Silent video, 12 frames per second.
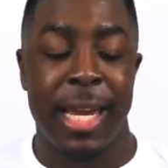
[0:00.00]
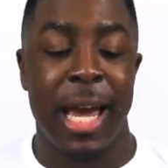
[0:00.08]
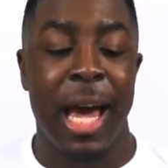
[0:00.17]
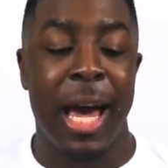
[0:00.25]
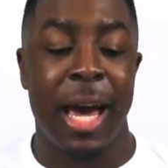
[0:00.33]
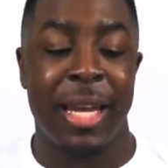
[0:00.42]

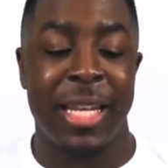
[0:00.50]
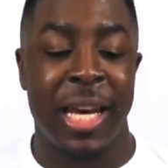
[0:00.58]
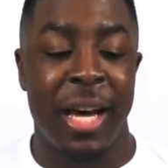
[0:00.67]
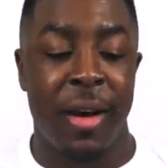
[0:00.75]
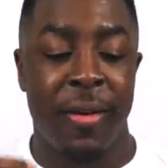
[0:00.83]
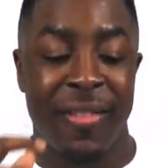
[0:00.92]
God
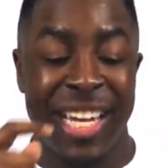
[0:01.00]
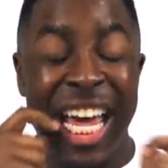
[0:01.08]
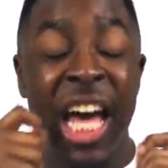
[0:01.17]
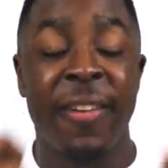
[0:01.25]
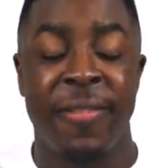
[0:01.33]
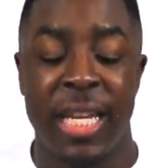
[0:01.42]
of
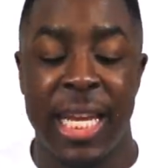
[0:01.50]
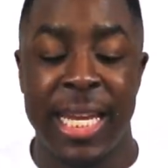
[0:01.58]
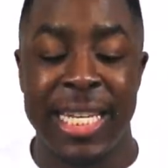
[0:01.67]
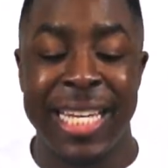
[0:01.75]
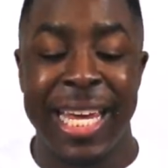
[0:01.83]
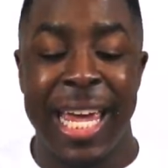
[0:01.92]

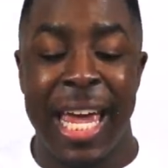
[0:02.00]
covenant